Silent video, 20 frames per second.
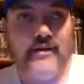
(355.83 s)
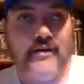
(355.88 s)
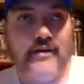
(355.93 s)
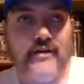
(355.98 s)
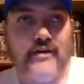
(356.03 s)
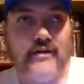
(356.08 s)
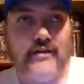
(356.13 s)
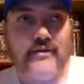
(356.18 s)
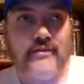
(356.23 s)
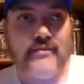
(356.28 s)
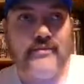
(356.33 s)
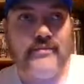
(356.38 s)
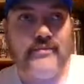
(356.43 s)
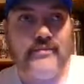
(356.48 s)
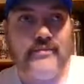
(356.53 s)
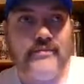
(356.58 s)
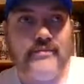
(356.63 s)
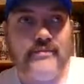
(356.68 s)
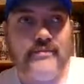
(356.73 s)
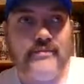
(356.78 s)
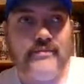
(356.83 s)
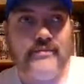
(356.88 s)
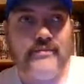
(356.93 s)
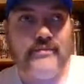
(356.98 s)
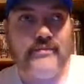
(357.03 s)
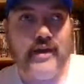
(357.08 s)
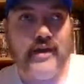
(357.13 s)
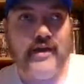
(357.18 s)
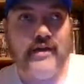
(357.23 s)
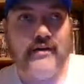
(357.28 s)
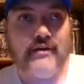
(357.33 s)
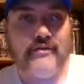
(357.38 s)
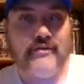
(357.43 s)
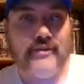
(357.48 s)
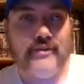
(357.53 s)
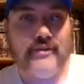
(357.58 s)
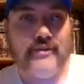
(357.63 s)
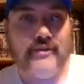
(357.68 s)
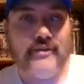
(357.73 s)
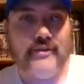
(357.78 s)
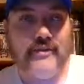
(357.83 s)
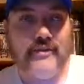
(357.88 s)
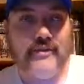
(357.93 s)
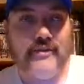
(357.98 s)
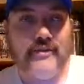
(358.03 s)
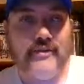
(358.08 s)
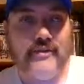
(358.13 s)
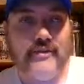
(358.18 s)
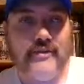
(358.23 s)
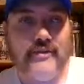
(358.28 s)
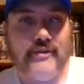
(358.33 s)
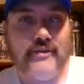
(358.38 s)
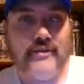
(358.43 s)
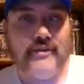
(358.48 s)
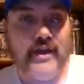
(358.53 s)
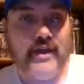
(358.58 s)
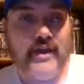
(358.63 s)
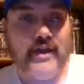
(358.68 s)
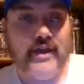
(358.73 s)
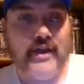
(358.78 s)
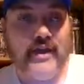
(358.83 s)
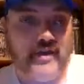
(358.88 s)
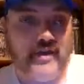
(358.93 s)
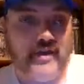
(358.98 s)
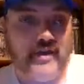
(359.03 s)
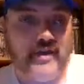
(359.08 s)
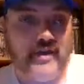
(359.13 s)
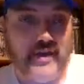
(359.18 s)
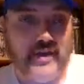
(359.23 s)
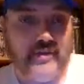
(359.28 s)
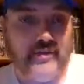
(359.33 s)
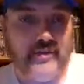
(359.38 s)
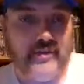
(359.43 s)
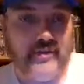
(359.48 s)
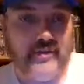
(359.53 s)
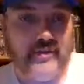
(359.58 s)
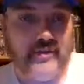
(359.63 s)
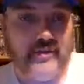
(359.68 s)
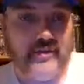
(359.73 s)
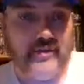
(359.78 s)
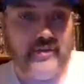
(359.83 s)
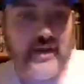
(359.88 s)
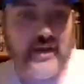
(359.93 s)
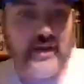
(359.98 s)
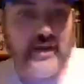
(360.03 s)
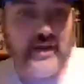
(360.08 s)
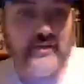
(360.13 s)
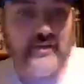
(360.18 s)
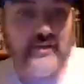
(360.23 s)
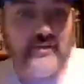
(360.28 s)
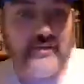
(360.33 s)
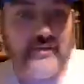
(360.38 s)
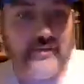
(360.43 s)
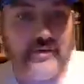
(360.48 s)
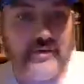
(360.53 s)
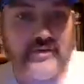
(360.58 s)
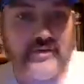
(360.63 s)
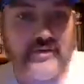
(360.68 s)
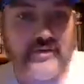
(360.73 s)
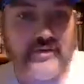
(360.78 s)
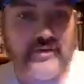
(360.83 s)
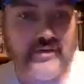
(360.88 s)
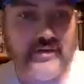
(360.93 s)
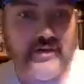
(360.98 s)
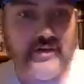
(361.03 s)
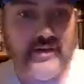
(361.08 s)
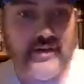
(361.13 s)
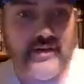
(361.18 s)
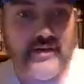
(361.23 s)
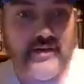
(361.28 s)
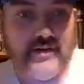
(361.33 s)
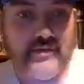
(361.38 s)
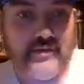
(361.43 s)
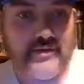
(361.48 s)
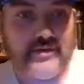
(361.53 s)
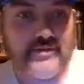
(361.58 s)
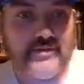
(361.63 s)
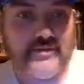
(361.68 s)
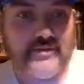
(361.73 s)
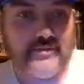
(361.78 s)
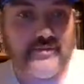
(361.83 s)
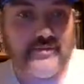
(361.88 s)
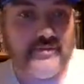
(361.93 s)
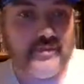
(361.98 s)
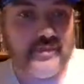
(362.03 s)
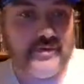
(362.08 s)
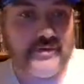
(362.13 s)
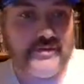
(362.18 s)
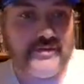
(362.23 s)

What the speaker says: Uh, you have the AWA World title, which was prestige